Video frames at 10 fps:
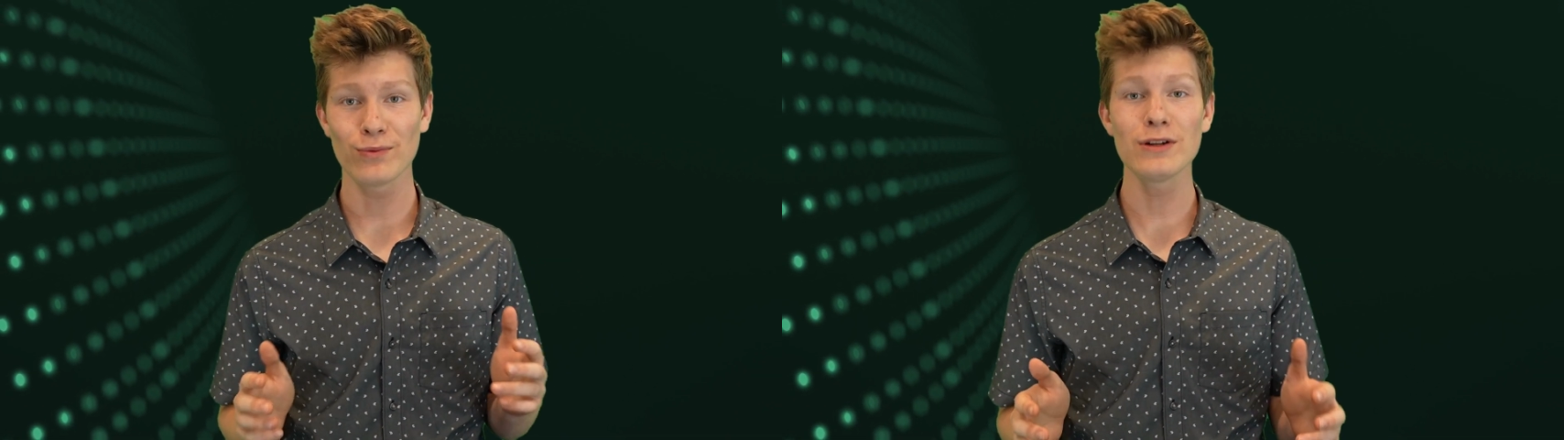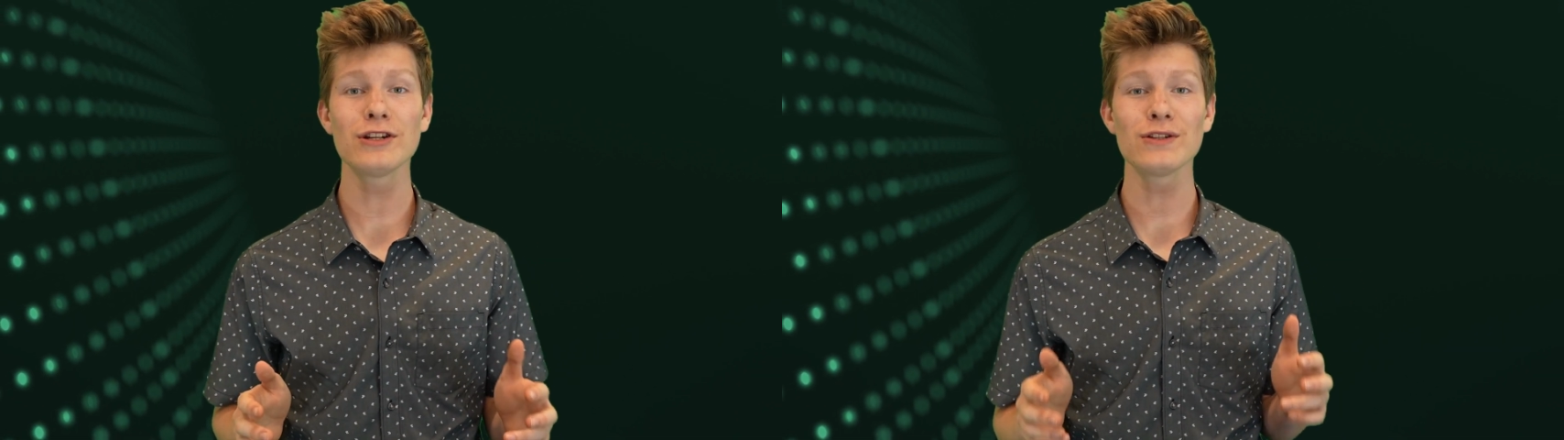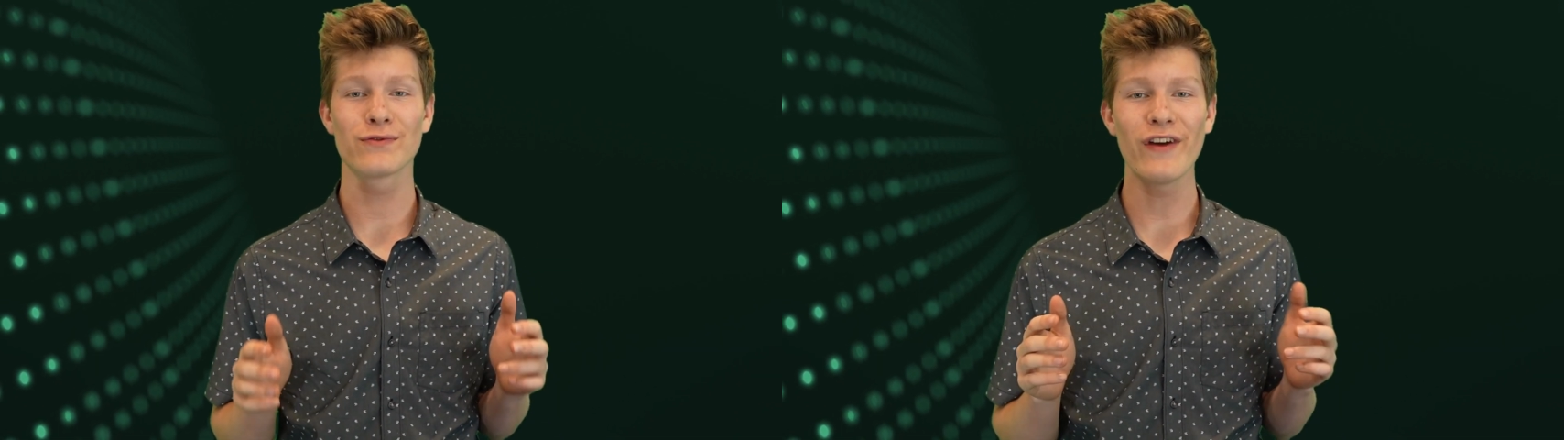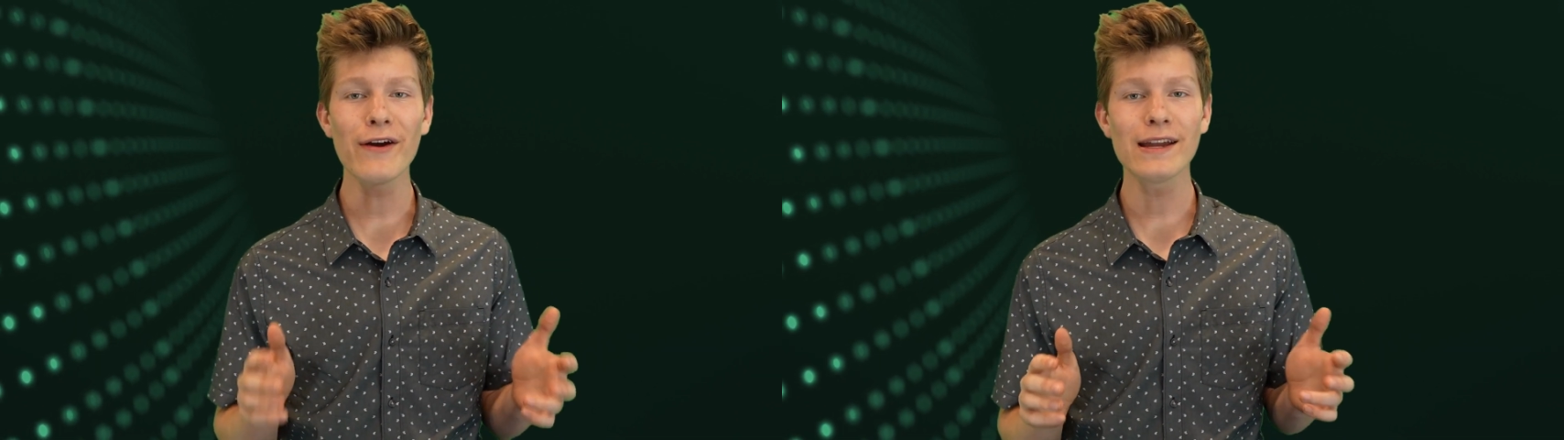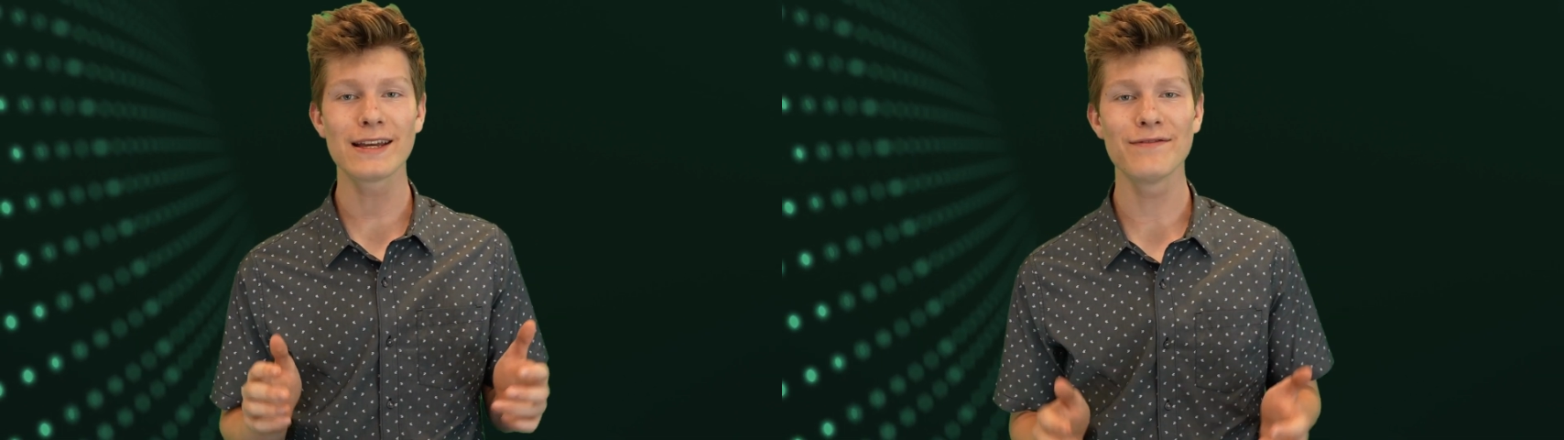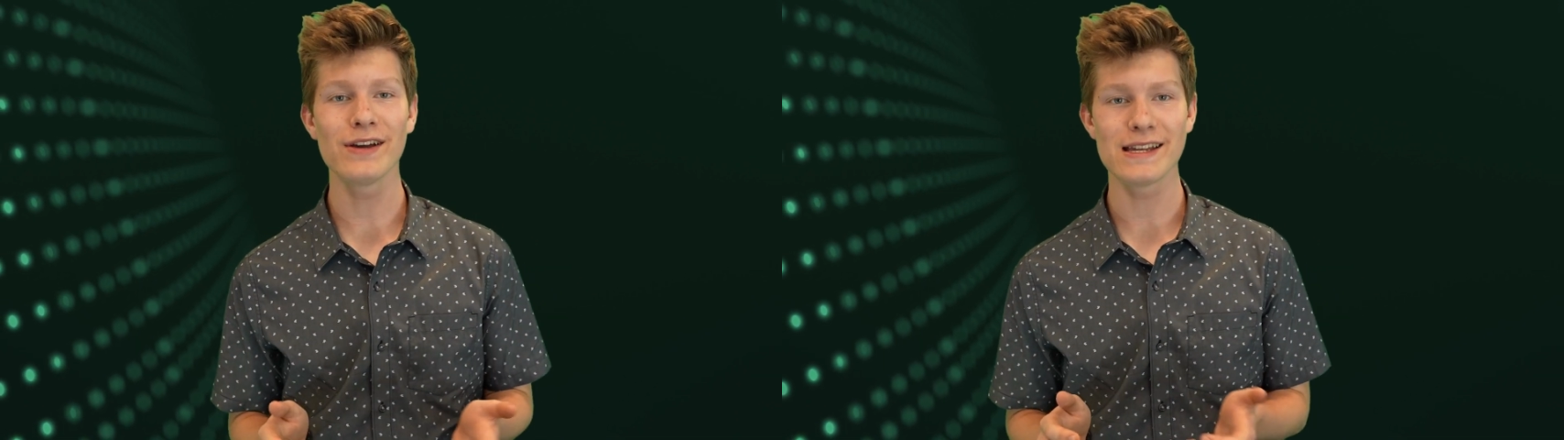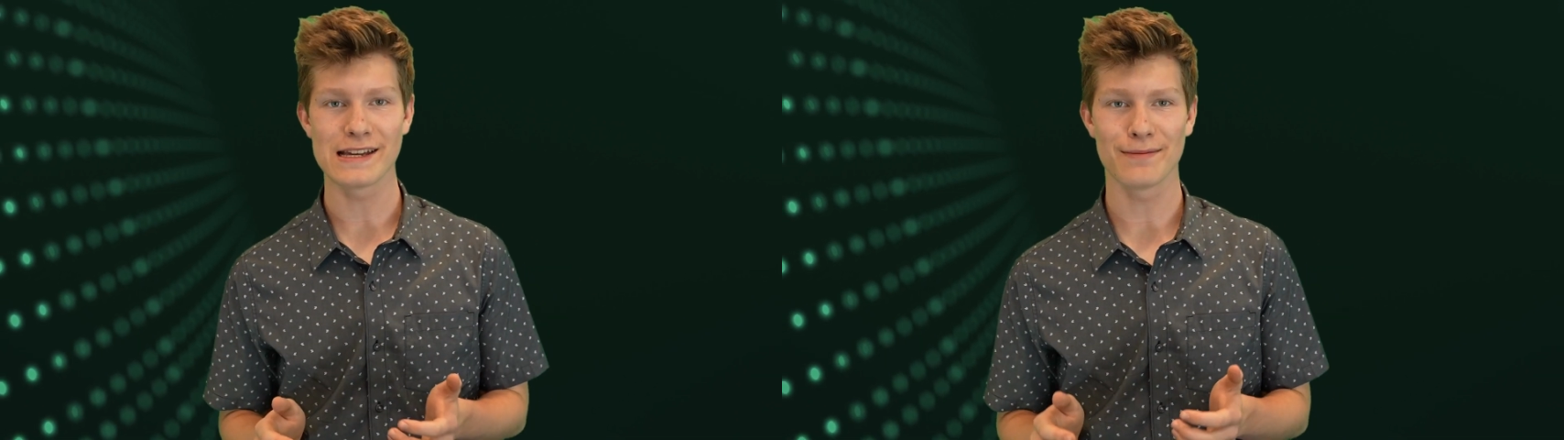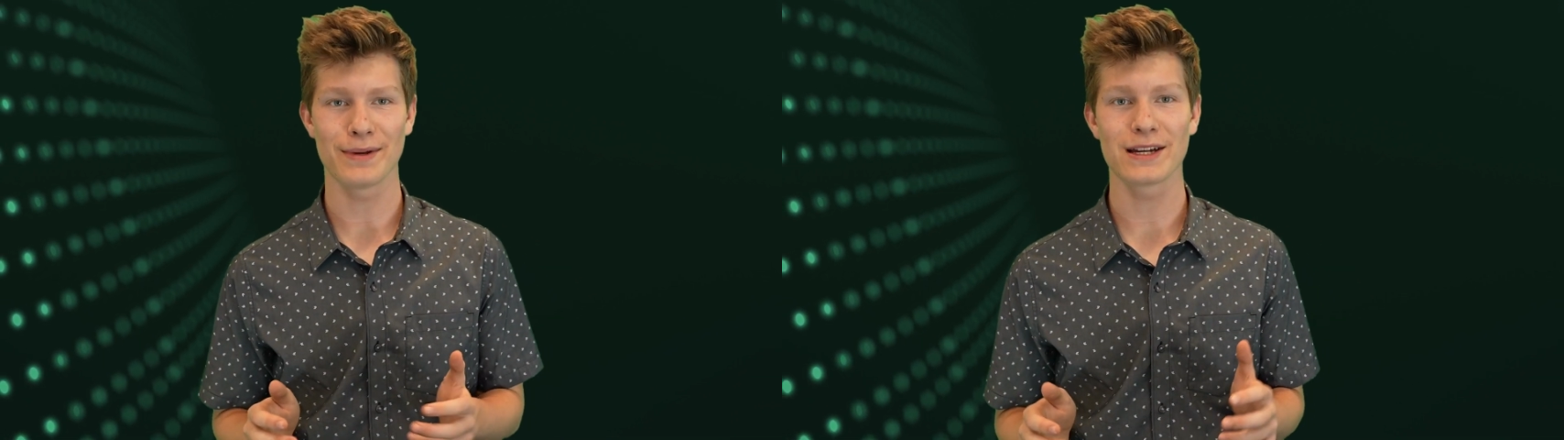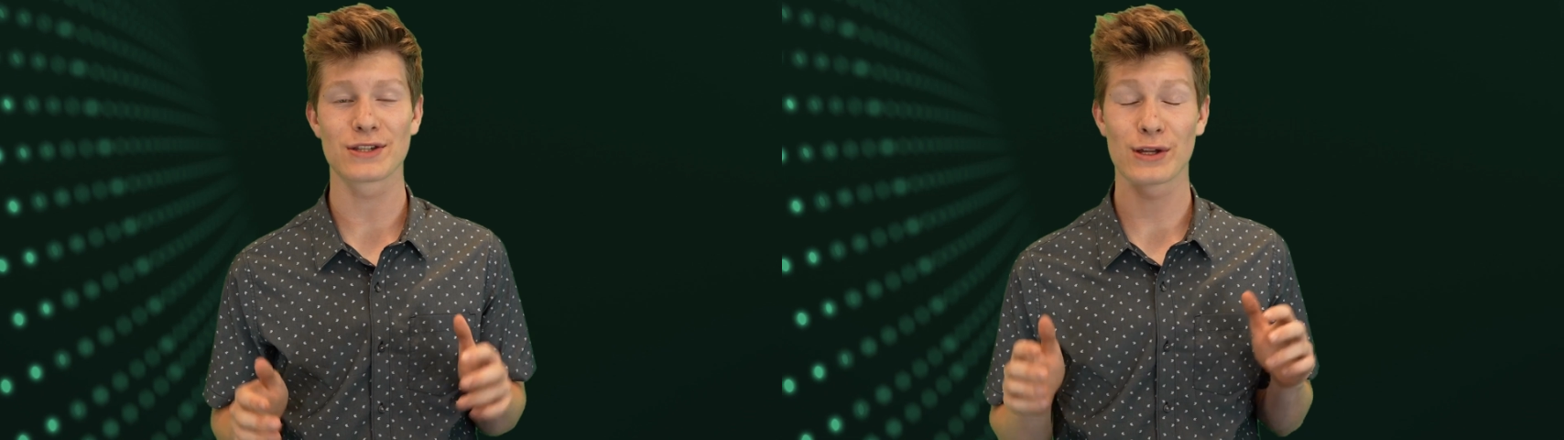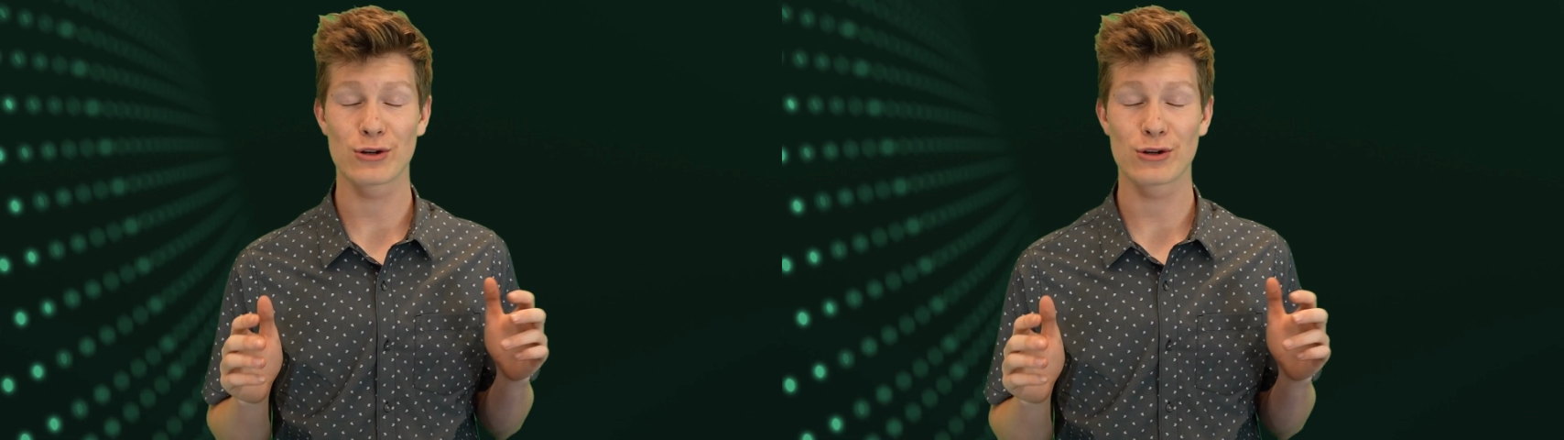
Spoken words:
which is very convenient because the